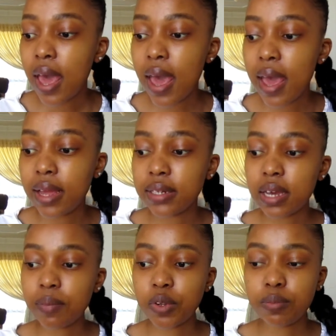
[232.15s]
and
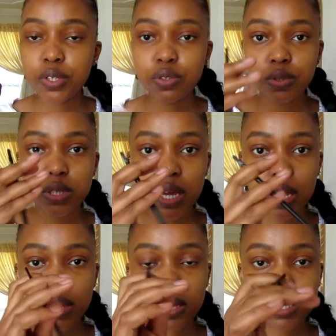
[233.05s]
I'm going to be
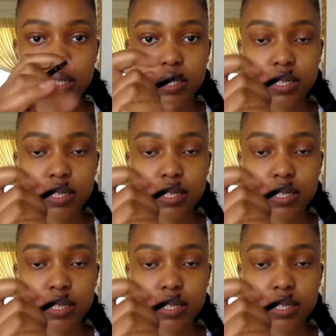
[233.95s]
using this